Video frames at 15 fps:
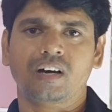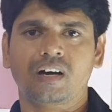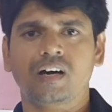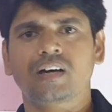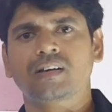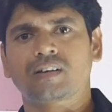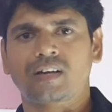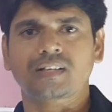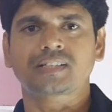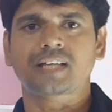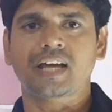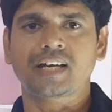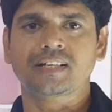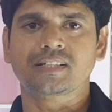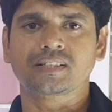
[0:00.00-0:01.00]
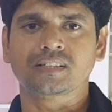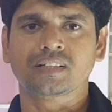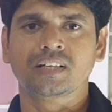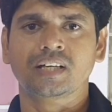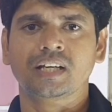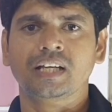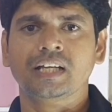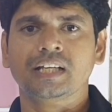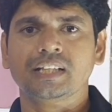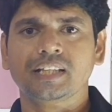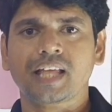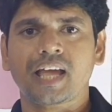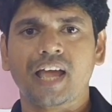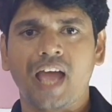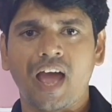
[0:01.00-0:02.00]
or sands
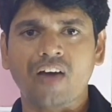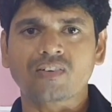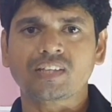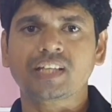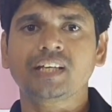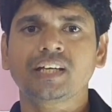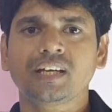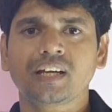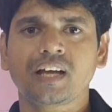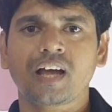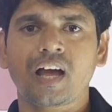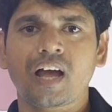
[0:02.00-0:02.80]
they have the